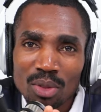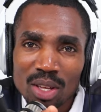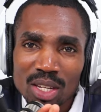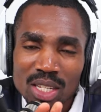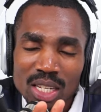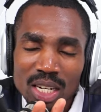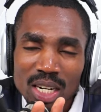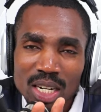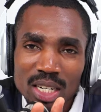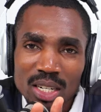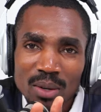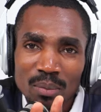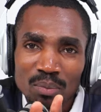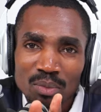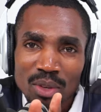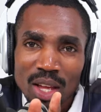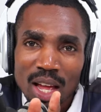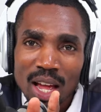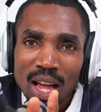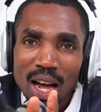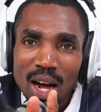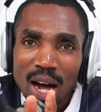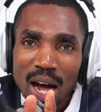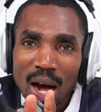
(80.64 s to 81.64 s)
Senate,
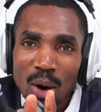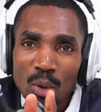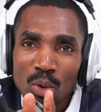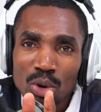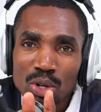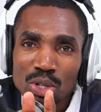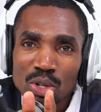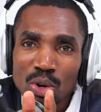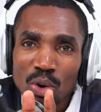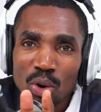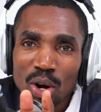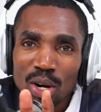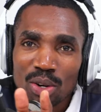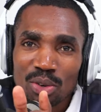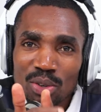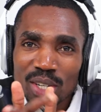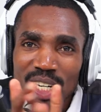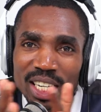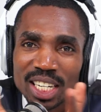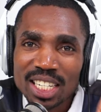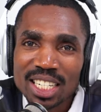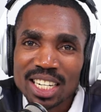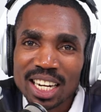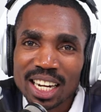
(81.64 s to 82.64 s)
was
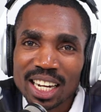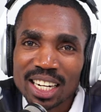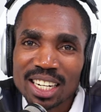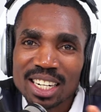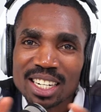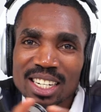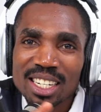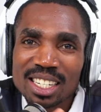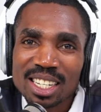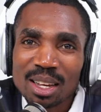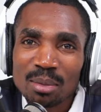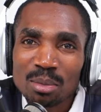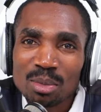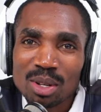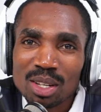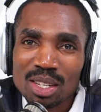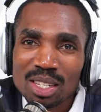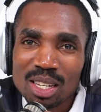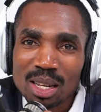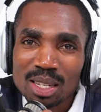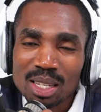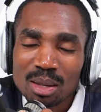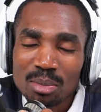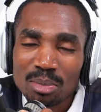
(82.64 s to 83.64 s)
already taken
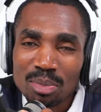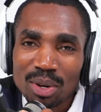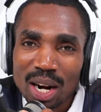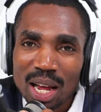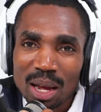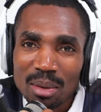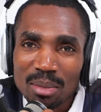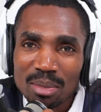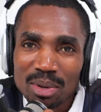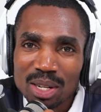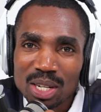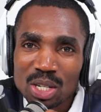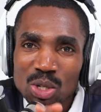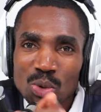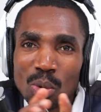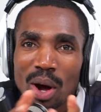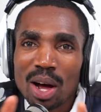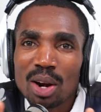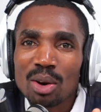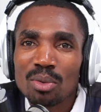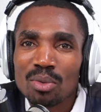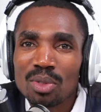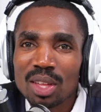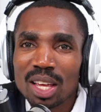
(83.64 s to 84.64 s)
some bribe. He's
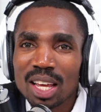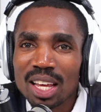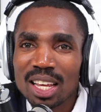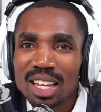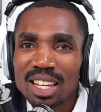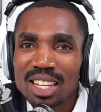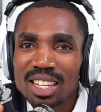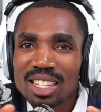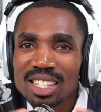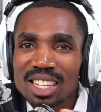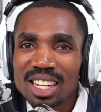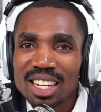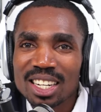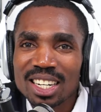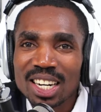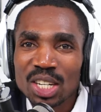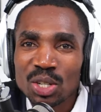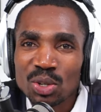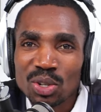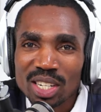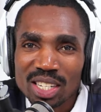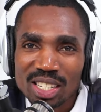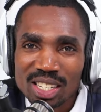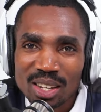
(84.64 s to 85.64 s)
one of the
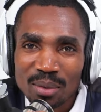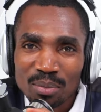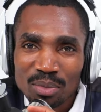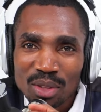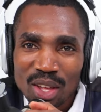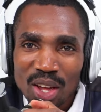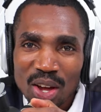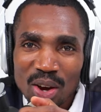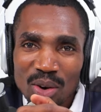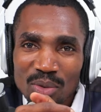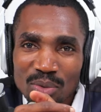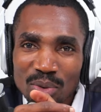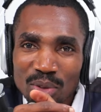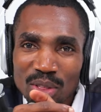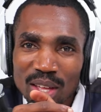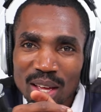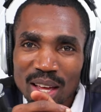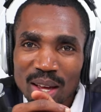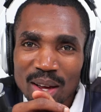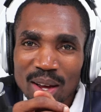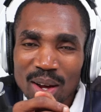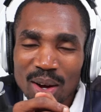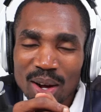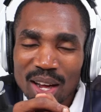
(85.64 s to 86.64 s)
signatories for
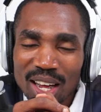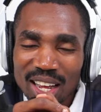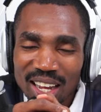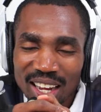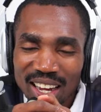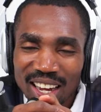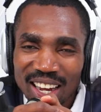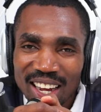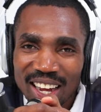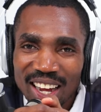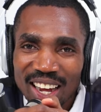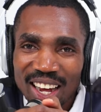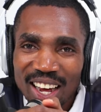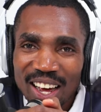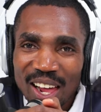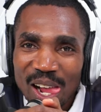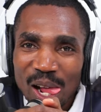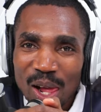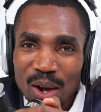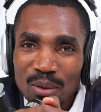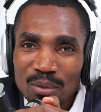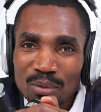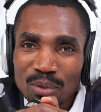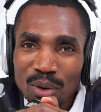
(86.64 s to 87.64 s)
the
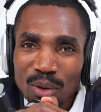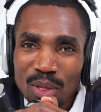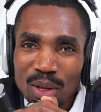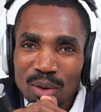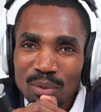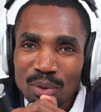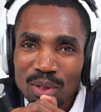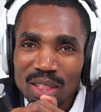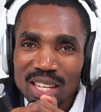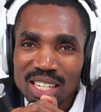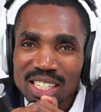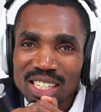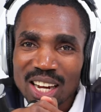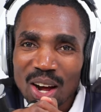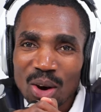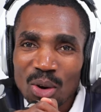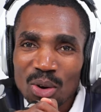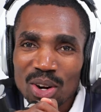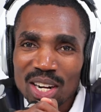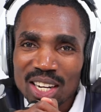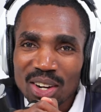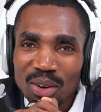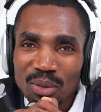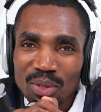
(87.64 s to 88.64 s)

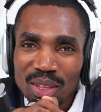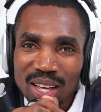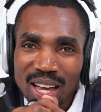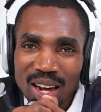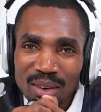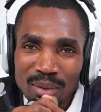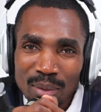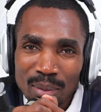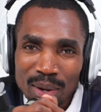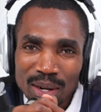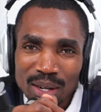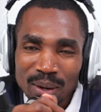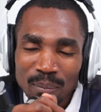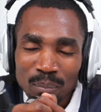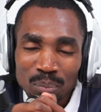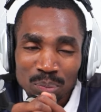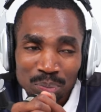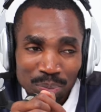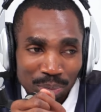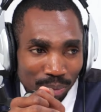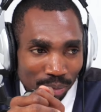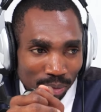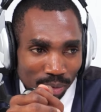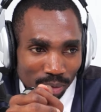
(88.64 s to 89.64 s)
shareholding of the government.
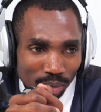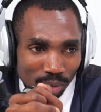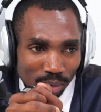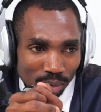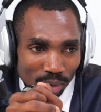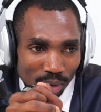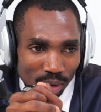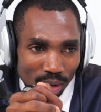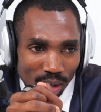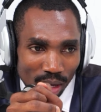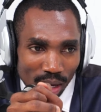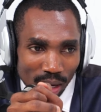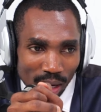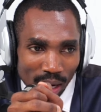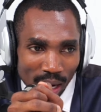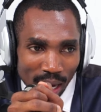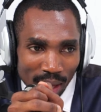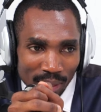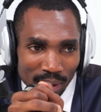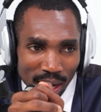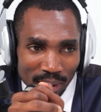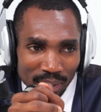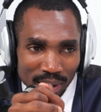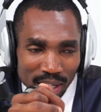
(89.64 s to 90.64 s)

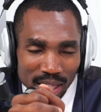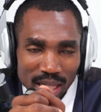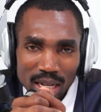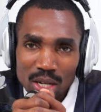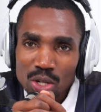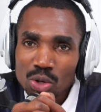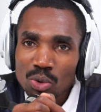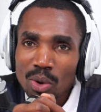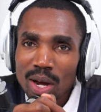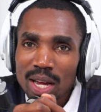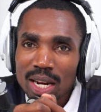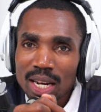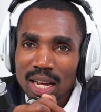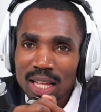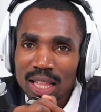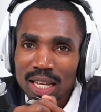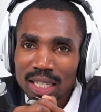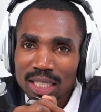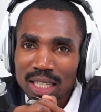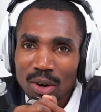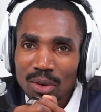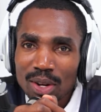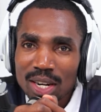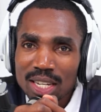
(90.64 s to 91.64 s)
I think that is why
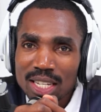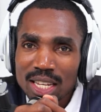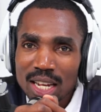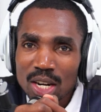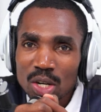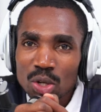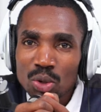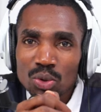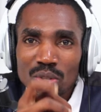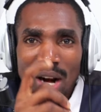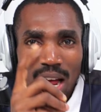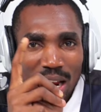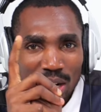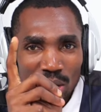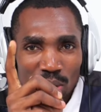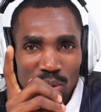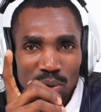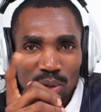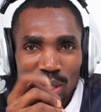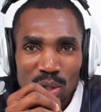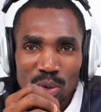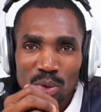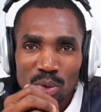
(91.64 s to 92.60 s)
Rigathi Gachagua decided to run to